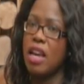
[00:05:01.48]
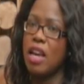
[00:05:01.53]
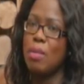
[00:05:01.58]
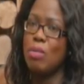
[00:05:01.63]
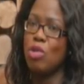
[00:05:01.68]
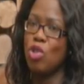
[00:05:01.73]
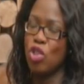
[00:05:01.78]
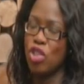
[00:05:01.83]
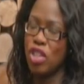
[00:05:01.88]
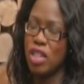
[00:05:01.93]

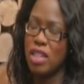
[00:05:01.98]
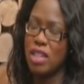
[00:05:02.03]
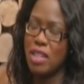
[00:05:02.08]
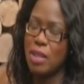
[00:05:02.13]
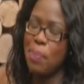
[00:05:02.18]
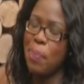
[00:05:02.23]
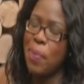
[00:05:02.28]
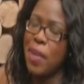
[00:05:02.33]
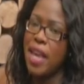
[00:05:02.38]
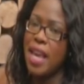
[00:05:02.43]

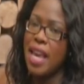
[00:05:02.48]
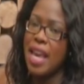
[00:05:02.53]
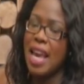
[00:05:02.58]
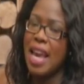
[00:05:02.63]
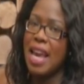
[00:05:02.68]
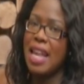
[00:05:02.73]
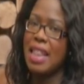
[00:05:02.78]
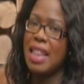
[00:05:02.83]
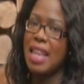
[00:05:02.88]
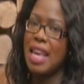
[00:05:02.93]
journalism.
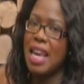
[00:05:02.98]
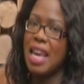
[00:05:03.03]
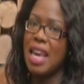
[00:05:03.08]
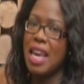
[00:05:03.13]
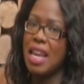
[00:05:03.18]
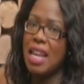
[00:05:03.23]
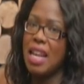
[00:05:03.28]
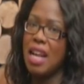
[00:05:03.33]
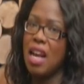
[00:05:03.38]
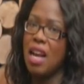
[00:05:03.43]
And
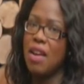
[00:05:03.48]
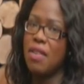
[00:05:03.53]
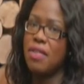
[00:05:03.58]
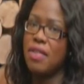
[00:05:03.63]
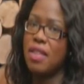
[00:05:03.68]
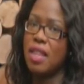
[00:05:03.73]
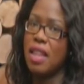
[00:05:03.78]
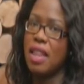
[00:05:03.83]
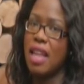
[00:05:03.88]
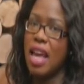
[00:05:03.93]
then
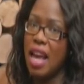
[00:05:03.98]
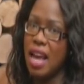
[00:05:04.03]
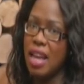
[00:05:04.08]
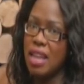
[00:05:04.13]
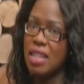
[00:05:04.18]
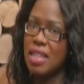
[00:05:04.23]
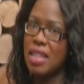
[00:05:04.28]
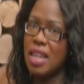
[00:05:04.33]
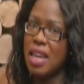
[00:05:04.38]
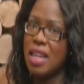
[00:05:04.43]
after that,
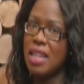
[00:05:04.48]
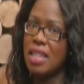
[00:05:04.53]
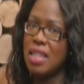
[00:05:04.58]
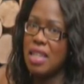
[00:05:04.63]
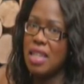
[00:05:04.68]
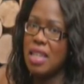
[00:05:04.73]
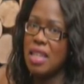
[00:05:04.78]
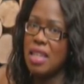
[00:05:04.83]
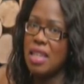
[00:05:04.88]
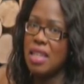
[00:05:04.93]
I
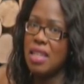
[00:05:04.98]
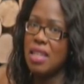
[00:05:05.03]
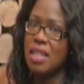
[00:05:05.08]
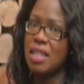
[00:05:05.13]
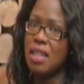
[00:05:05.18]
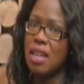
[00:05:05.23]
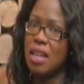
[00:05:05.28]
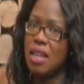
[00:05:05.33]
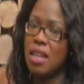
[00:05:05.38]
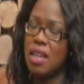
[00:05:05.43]
did
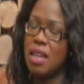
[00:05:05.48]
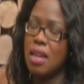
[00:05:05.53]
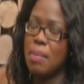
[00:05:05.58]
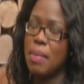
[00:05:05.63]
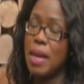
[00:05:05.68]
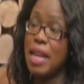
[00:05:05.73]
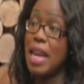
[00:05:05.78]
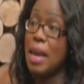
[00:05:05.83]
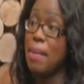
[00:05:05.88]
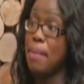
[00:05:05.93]

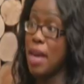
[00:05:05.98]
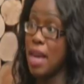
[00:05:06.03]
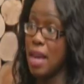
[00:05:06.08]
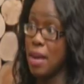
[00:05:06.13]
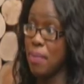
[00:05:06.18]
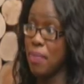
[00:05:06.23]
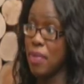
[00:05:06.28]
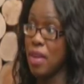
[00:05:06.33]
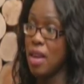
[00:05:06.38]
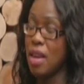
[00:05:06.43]
an MA
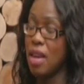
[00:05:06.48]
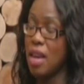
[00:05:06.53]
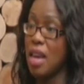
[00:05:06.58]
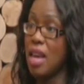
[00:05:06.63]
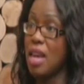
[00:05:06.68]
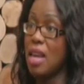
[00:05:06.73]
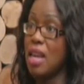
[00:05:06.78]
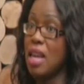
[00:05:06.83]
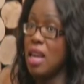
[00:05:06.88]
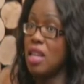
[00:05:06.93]

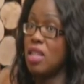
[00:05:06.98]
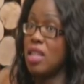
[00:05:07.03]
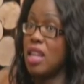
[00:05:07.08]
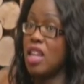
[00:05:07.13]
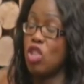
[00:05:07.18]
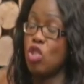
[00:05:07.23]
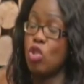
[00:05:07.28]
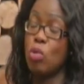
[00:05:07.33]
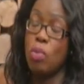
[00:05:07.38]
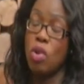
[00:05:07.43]
in
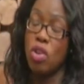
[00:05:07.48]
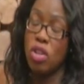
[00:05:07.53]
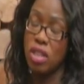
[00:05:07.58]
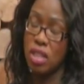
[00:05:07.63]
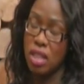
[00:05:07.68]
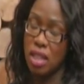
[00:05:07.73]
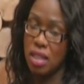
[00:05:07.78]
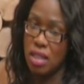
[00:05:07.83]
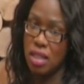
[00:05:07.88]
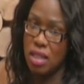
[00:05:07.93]
international
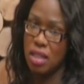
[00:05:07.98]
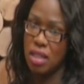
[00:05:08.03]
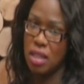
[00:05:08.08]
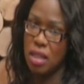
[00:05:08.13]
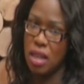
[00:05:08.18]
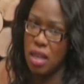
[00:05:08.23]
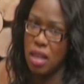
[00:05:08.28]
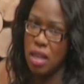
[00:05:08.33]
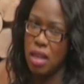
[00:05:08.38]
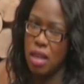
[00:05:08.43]
politics.
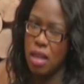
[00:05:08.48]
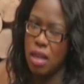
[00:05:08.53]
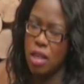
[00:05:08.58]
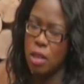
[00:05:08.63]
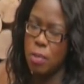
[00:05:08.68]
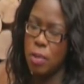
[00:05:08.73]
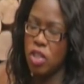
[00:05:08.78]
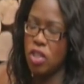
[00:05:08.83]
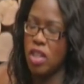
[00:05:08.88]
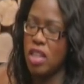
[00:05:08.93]

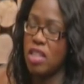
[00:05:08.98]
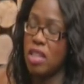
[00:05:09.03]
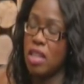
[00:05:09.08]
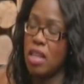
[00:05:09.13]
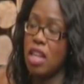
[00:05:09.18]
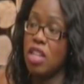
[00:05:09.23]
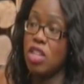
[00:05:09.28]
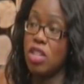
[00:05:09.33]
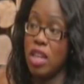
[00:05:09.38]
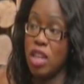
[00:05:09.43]
Specializing in
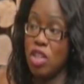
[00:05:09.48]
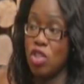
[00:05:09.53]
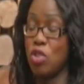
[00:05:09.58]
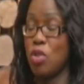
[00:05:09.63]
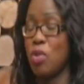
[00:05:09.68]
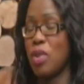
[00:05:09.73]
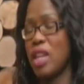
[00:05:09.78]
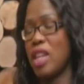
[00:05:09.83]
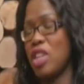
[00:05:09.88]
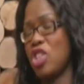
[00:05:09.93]

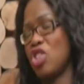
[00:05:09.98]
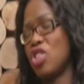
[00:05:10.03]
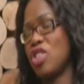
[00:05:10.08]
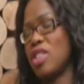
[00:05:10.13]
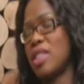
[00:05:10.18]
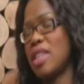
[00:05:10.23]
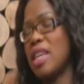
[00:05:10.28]
international relations.